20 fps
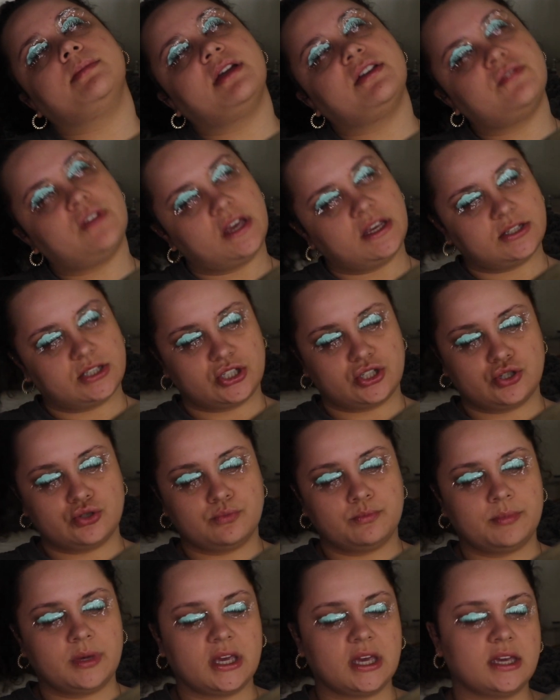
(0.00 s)
my face
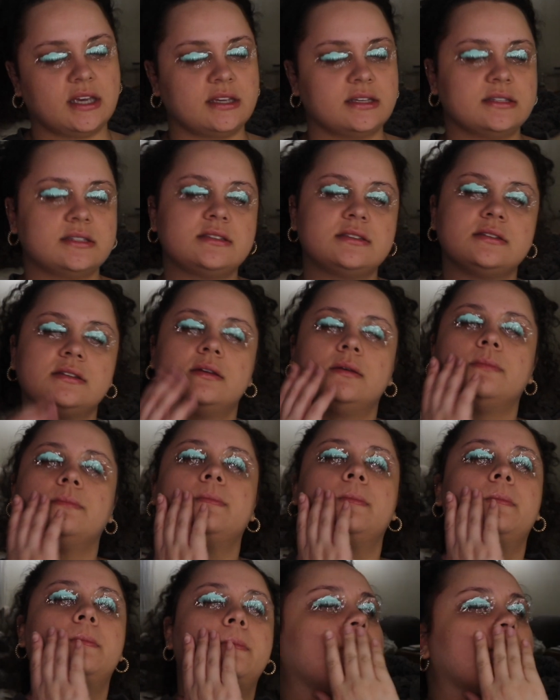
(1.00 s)
because
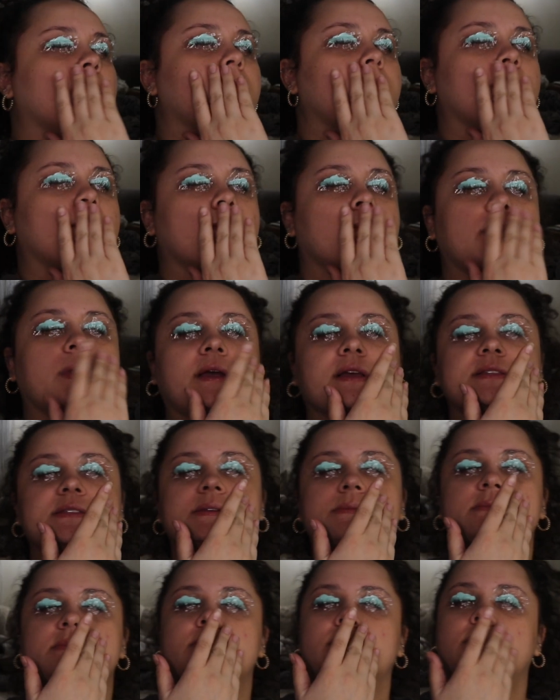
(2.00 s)
I got
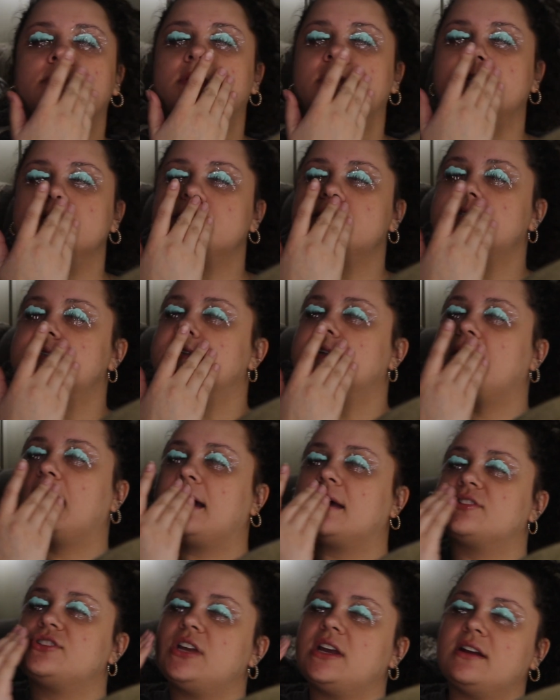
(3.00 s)
some little
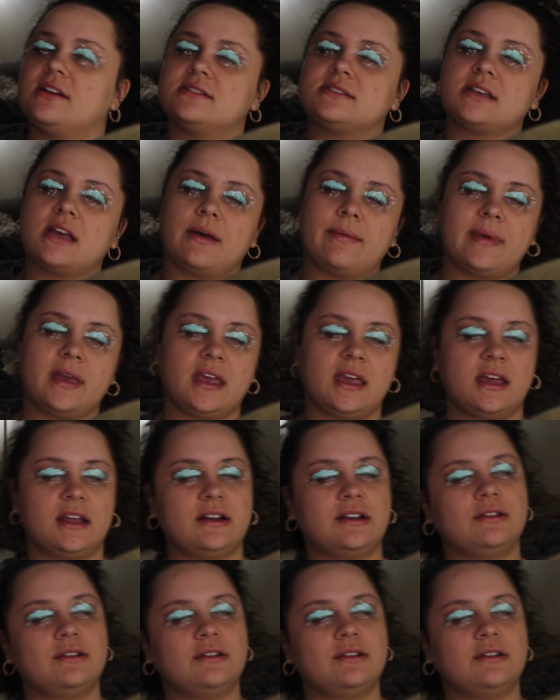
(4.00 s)
stash hairs coming in,